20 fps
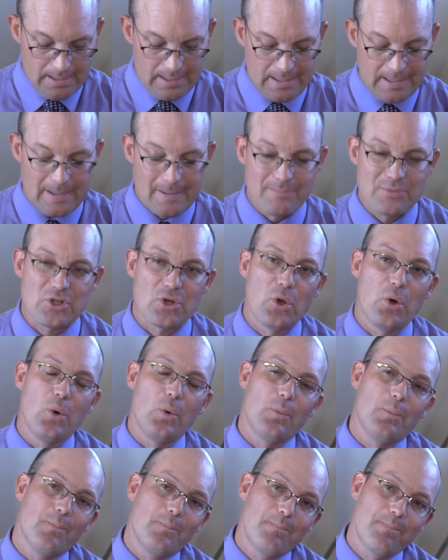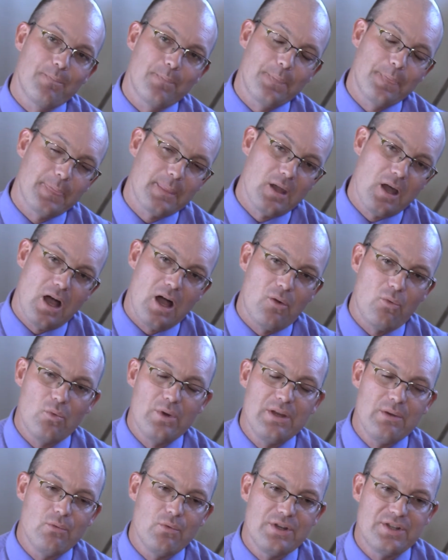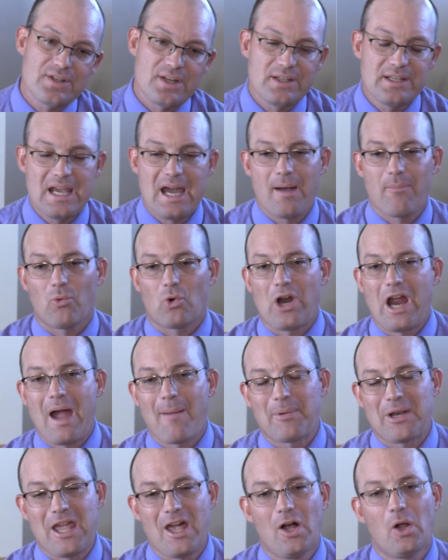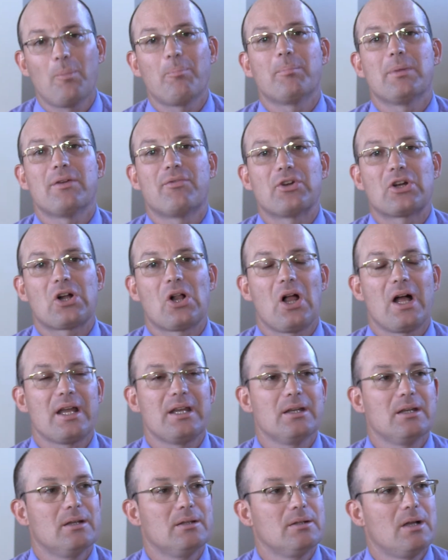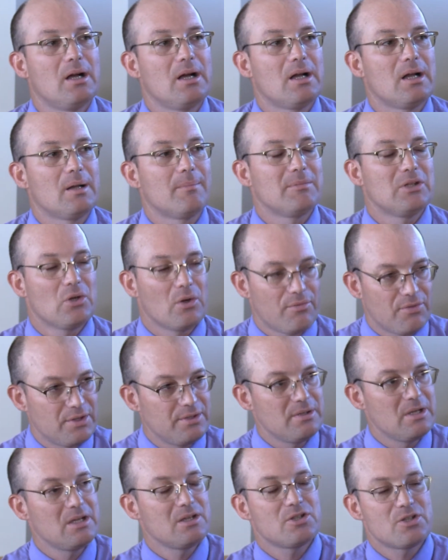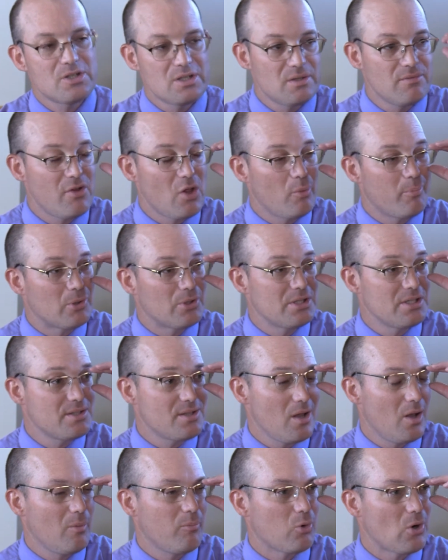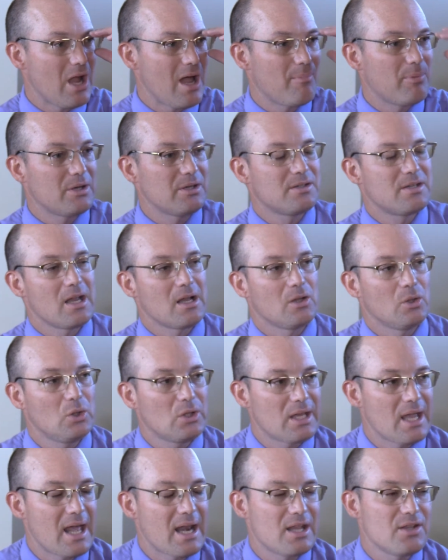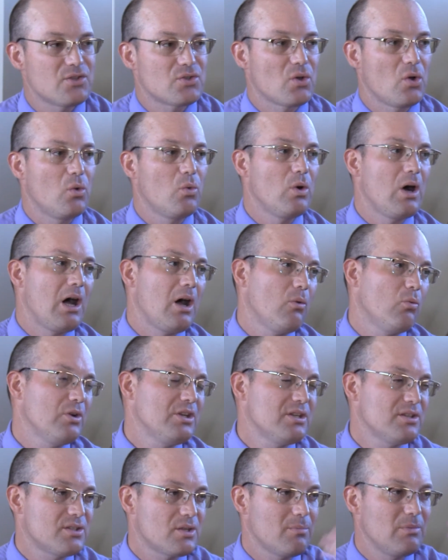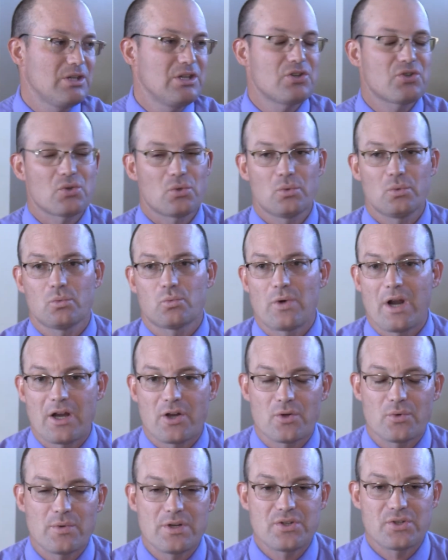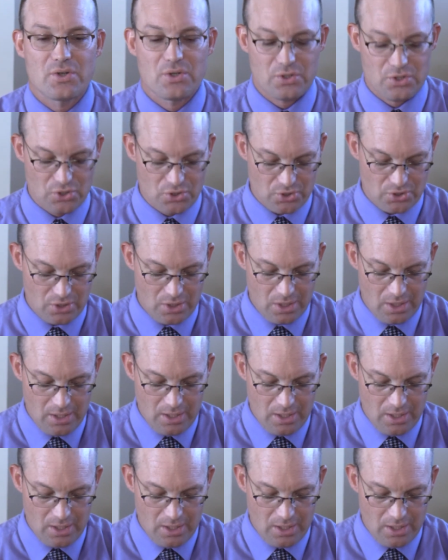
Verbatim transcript: Um, so uh, we we said, yeah, we're happy to help if your client. Uh, you know, if the energy developer needs help, we're happy to take a look at it. So uh, we did some initial record research,